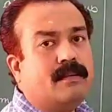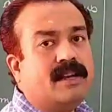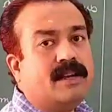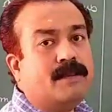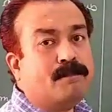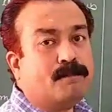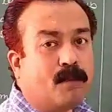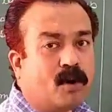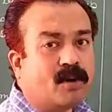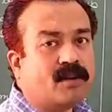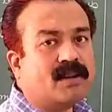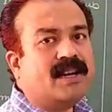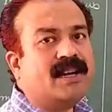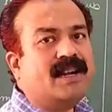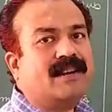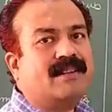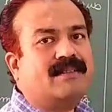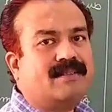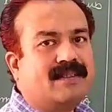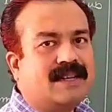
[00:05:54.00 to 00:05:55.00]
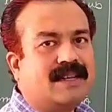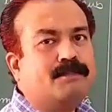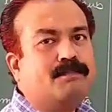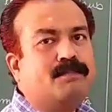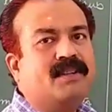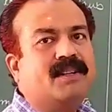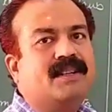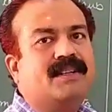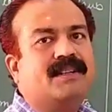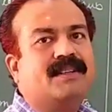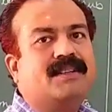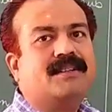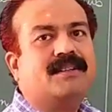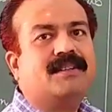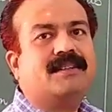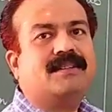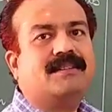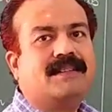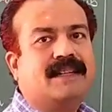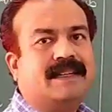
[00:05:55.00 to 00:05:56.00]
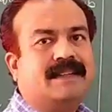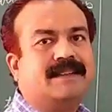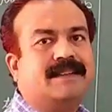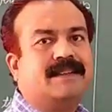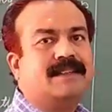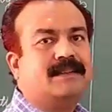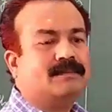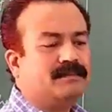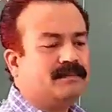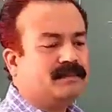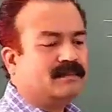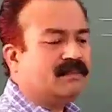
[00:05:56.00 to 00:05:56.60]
important example here that I am